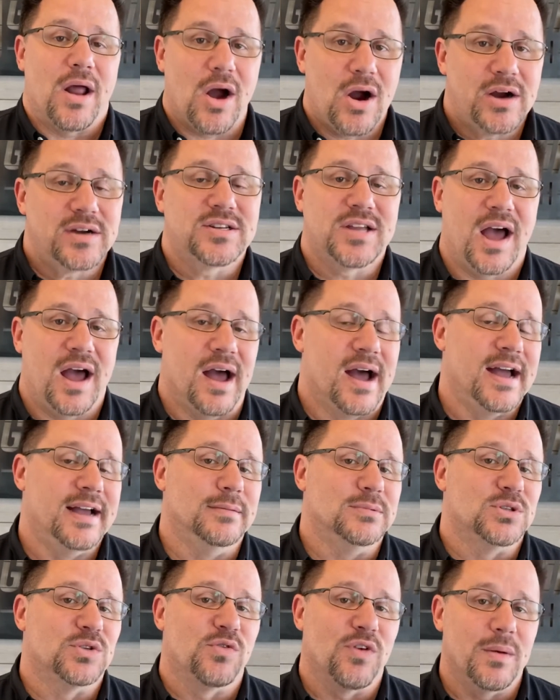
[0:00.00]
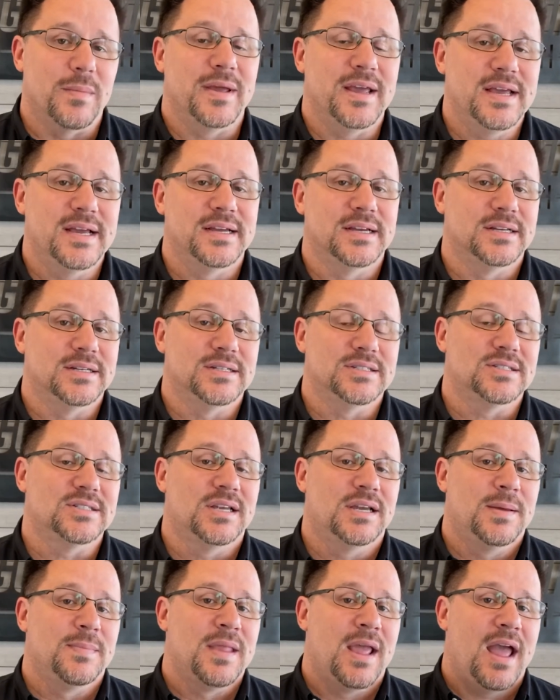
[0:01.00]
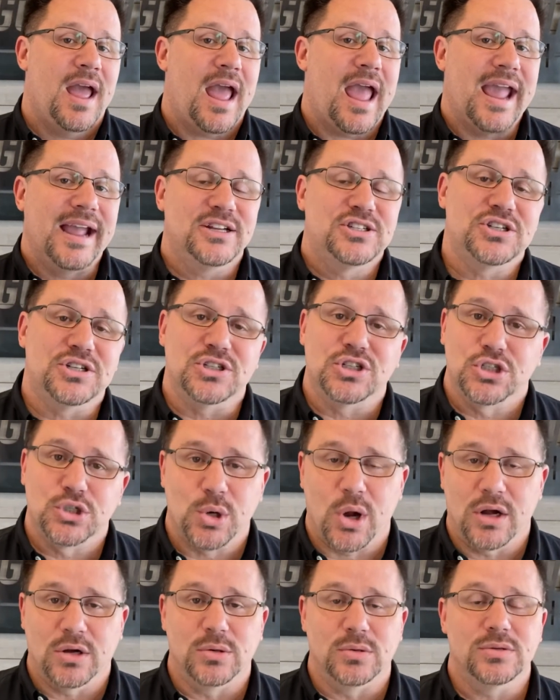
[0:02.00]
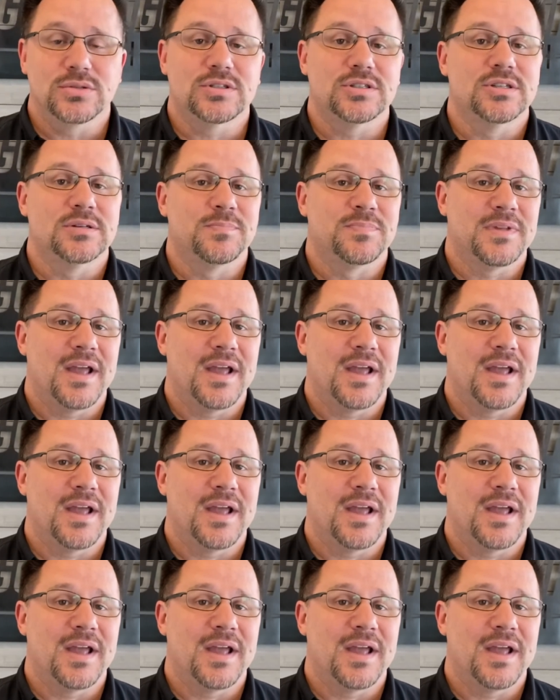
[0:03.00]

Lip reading: our times from his ancient struggles,